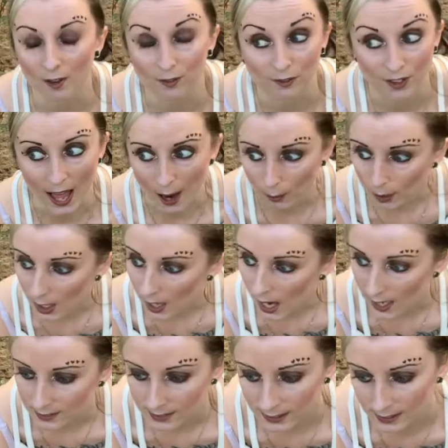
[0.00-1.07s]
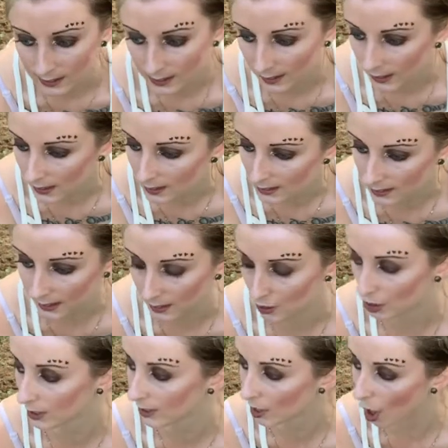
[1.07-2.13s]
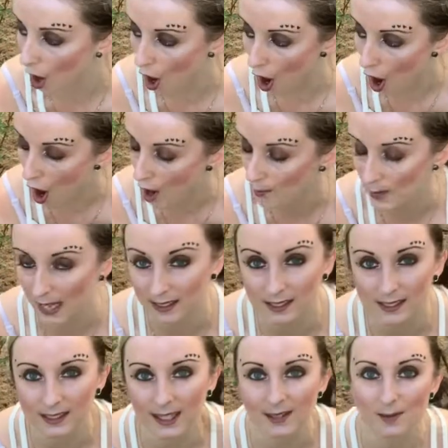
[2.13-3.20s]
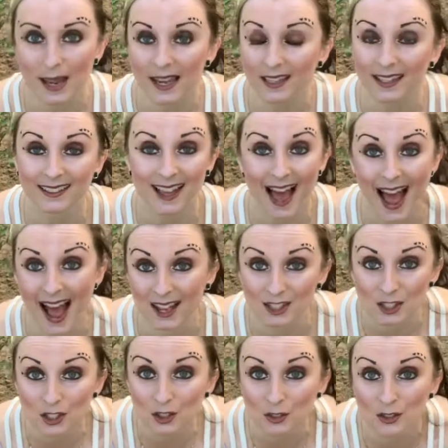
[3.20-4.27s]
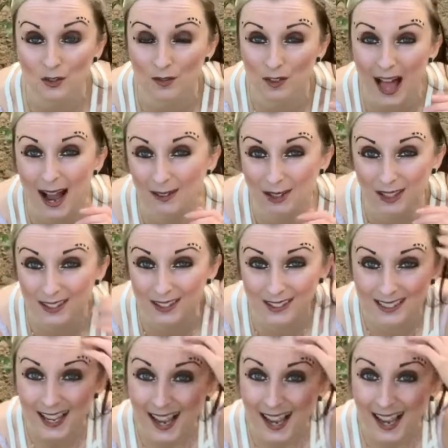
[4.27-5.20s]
flower essences and just all medicine making that has to do with flowers